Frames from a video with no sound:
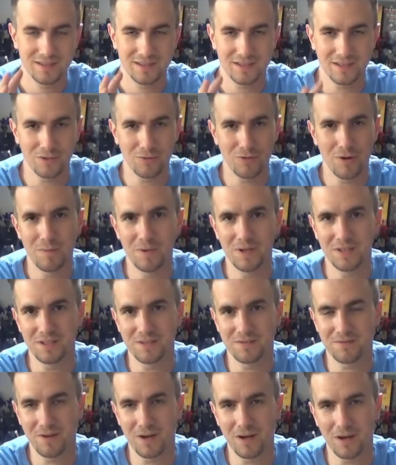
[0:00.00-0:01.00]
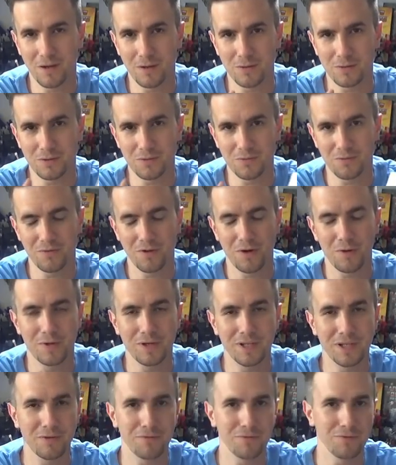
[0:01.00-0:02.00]
the Gremlins Funkos look
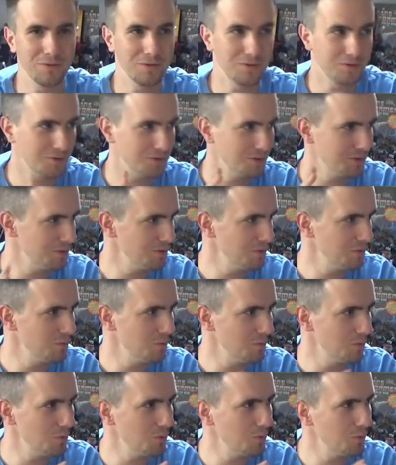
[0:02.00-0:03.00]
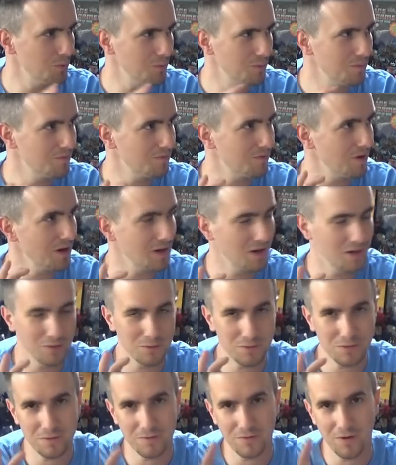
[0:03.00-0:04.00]
very different to your normal
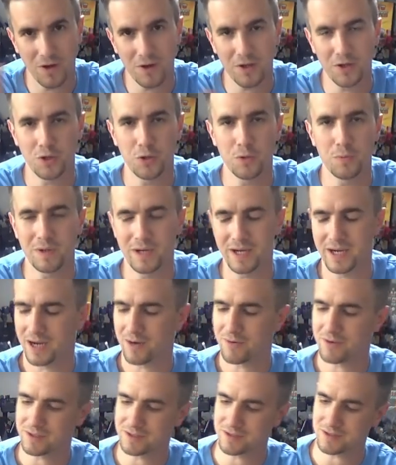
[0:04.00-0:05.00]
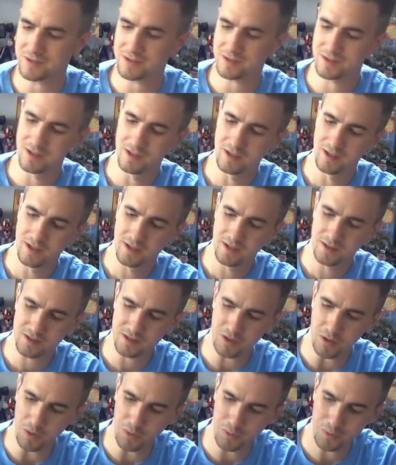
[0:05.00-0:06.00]
Funkos of like human characters.
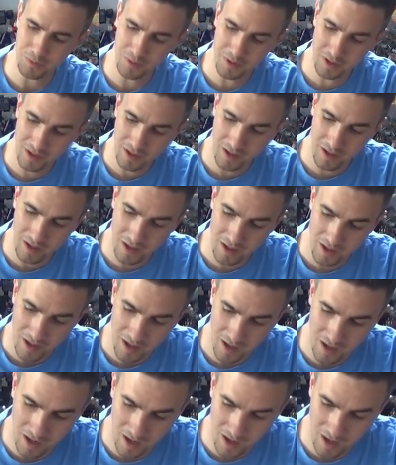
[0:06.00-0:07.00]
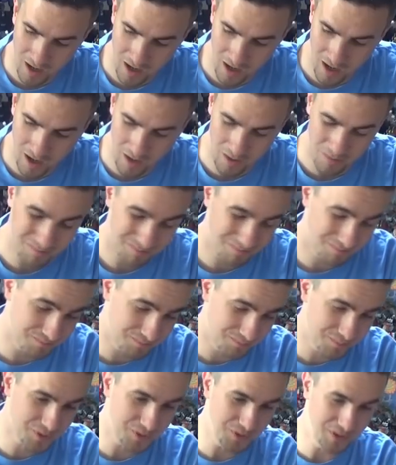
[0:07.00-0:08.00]
So I'm
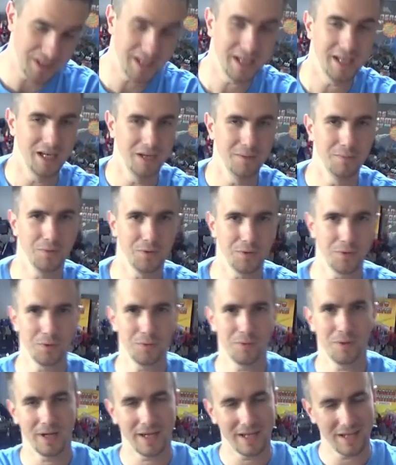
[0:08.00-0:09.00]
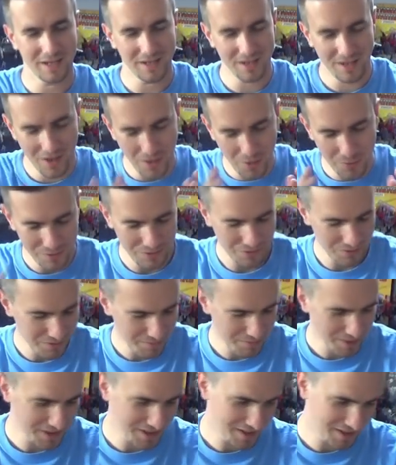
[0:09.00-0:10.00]
gonna get them too. Again, only on the
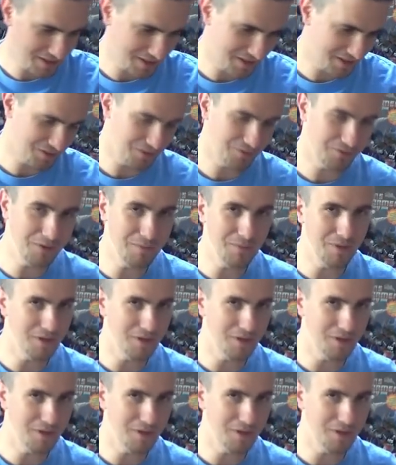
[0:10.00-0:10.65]
basis of it